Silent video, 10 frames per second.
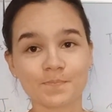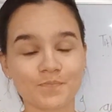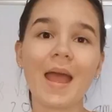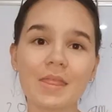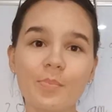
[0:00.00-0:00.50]

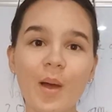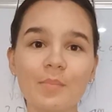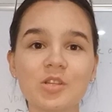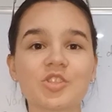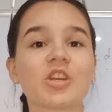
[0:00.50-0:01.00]
And the
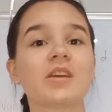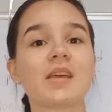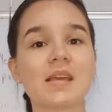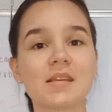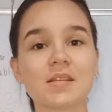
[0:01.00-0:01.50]
publisher
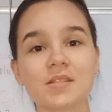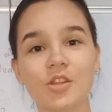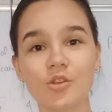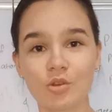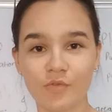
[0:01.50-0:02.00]
is the
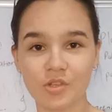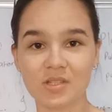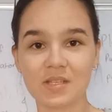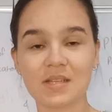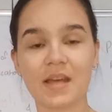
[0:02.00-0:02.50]

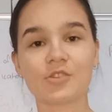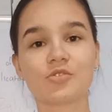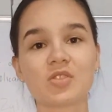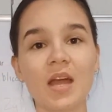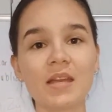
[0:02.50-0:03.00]
university that you're
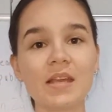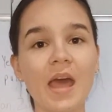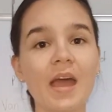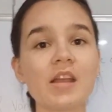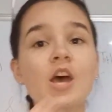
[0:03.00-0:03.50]
studying
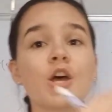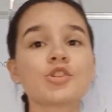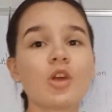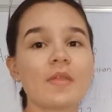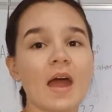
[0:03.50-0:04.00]
at,
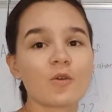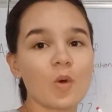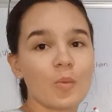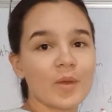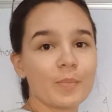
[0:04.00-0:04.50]
so that will
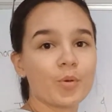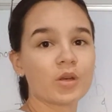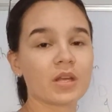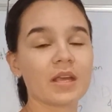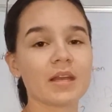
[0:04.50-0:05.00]
be put
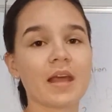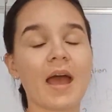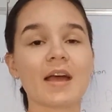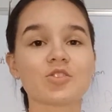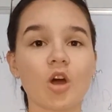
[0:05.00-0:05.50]
in
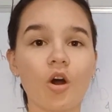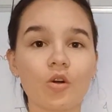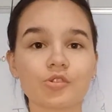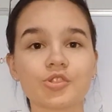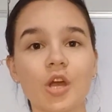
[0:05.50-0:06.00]
as a whole.
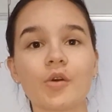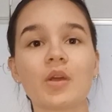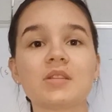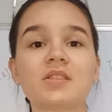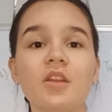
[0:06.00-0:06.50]
So
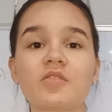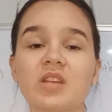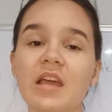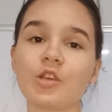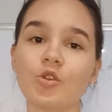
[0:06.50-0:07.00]
instead of
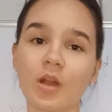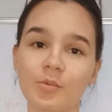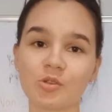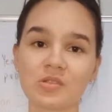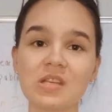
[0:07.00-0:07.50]
saying
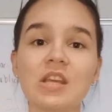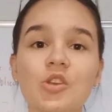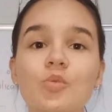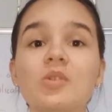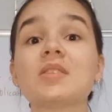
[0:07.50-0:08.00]
UWC,
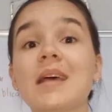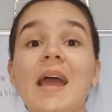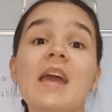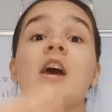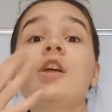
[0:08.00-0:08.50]
you will
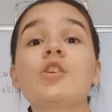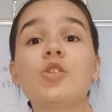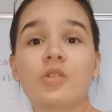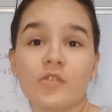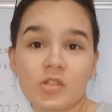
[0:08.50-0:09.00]
say the
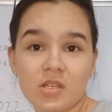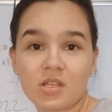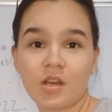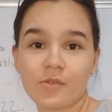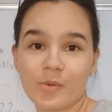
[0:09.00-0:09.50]
University
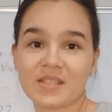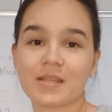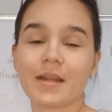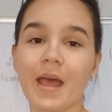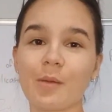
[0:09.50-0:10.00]
of the
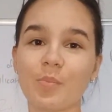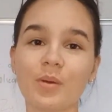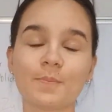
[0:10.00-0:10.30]
Western Cape.